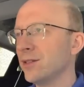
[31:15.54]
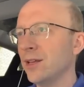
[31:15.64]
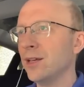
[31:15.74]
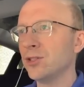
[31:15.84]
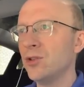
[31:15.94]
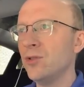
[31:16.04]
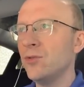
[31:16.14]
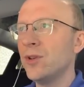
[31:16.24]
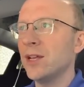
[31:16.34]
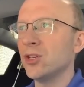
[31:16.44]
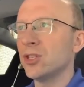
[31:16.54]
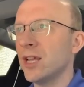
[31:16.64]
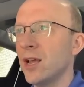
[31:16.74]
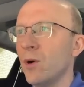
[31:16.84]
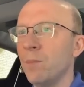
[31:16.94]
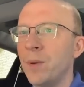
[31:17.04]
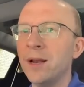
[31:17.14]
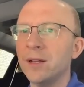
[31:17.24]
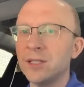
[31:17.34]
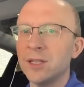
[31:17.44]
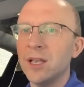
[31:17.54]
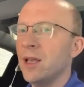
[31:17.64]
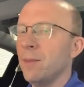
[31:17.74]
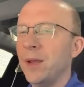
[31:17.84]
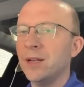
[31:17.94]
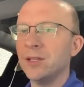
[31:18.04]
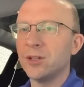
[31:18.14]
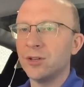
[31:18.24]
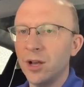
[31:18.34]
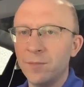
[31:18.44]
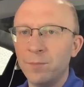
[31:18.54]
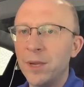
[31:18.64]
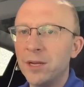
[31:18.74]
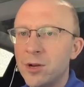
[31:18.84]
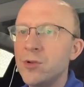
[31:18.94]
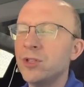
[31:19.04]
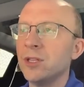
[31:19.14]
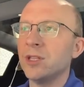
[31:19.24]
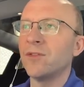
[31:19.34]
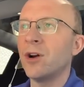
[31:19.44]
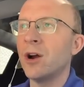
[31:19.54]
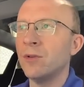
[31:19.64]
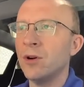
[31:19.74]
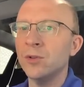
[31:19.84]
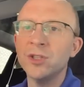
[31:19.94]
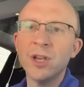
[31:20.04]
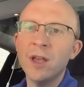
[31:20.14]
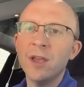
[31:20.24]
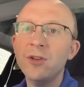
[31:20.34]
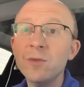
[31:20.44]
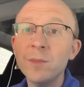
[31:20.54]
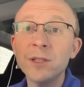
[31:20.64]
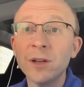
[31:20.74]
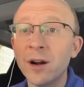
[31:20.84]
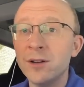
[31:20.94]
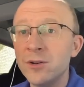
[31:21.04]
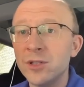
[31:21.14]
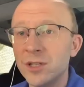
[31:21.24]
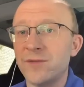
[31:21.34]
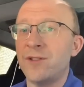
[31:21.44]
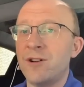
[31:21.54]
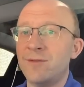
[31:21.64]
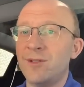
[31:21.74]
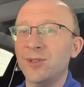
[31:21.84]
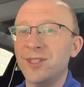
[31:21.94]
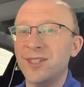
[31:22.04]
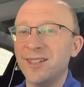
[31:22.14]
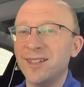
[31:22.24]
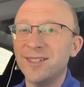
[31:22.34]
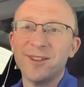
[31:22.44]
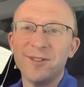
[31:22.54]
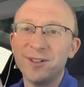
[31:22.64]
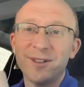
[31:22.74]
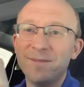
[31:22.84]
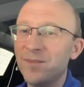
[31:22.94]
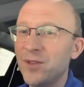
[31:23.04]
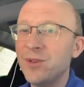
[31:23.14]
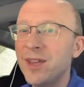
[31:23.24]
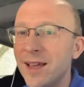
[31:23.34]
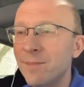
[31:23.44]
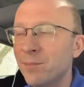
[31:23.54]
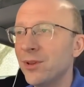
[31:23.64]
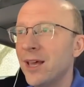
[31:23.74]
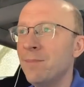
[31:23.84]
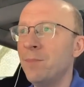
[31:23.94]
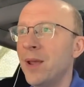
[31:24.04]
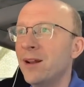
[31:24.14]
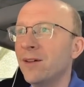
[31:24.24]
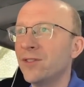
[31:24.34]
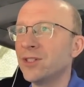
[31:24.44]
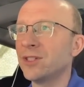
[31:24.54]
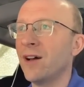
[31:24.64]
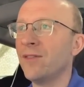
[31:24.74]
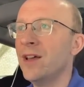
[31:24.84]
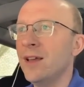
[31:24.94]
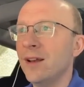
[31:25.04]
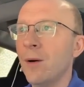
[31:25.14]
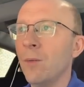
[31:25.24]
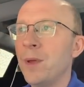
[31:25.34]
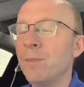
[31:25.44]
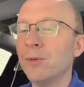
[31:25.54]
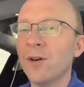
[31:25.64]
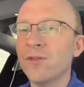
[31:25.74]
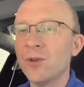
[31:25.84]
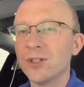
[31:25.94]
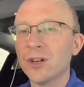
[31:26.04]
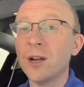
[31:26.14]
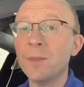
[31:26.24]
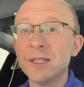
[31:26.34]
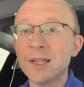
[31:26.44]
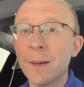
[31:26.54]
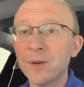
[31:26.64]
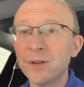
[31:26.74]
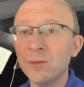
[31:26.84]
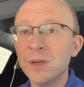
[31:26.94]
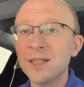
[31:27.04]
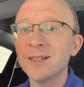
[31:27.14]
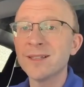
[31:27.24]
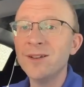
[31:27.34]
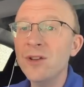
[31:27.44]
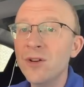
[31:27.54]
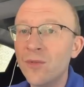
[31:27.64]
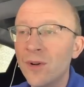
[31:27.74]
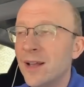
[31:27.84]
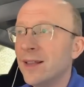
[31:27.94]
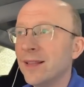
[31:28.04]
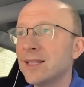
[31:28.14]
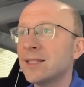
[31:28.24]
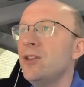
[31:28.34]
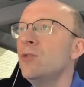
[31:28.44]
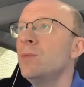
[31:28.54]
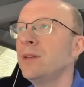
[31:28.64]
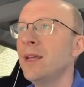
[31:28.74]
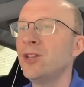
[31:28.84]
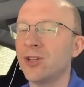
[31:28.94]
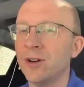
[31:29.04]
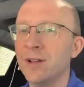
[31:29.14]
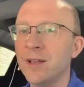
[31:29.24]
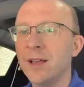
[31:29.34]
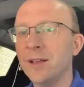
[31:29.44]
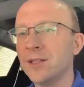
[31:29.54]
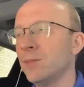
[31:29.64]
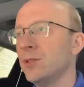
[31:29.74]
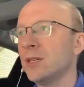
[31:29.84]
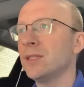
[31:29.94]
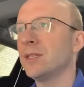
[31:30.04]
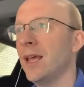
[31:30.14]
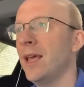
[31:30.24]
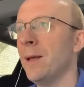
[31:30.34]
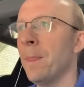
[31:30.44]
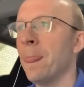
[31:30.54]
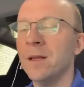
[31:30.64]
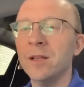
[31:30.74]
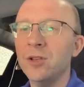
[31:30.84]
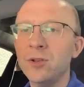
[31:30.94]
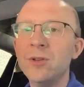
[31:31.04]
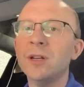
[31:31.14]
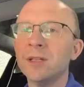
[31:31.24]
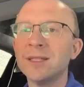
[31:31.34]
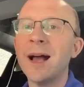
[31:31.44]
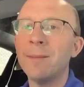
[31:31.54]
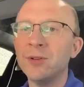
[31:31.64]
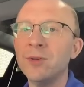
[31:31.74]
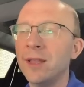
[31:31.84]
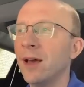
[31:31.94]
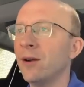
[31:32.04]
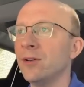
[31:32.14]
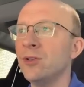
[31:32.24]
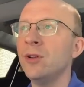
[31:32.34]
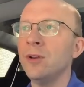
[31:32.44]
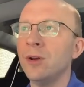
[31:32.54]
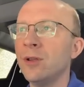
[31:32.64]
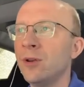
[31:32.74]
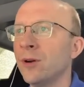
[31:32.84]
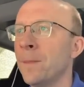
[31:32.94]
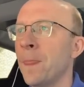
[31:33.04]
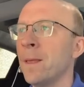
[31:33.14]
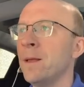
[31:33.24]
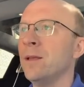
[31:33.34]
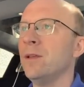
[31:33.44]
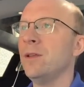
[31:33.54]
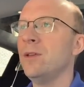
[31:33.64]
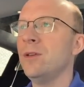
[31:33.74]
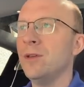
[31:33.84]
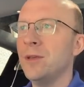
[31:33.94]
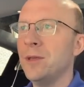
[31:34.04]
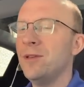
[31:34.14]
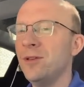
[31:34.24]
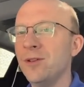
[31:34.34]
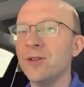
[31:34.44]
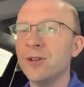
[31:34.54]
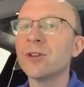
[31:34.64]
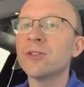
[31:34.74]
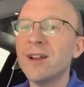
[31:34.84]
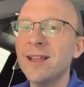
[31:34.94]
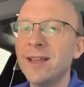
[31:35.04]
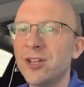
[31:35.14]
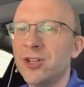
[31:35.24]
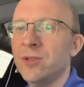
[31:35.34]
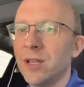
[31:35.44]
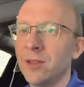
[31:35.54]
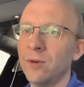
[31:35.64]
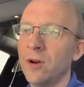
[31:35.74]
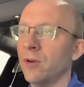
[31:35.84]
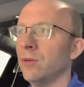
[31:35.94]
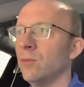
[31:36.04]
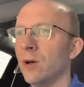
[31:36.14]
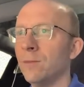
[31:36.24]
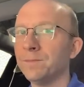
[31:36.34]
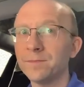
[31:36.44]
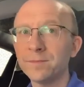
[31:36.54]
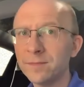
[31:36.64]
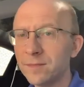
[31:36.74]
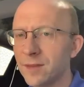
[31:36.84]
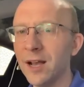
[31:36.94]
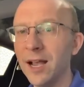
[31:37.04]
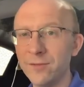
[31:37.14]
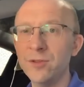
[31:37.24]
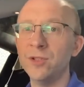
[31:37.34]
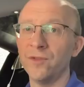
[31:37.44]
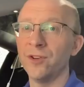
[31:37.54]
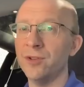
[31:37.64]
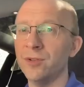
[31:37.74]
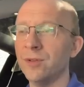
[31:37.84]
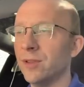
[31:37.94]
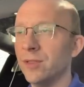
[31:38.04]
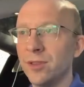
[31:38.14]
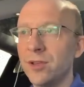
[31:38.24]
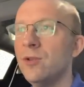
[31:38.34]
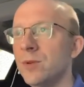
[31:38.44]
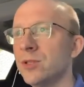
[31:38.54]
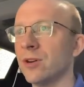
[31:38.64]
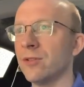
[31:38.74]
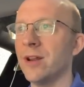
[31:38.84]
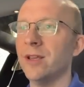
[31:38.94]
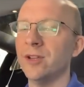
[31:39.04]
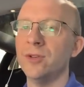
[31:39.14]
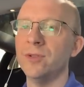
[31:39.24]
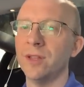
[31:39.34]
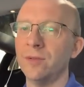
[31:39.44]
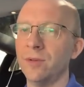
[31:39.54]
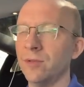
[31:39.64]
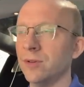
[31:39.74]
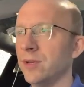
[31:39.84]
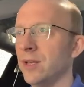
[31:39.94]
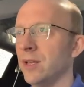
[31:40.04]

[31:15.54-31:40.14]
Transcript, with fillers: It's, you, you can't just say, well, beta's, beta's a big nuisance for our roads. Humans are a nuisance for our roads. So you can't blame beta for stuff. Now, people, of course, are going to be skeptical because it's new. That's human nature. Someone's going to say, hey, you need to stop doing that, or you, you're, you're, you're, you're creating issues on the road. Well, I have news for you. The humans are creating issues on the road.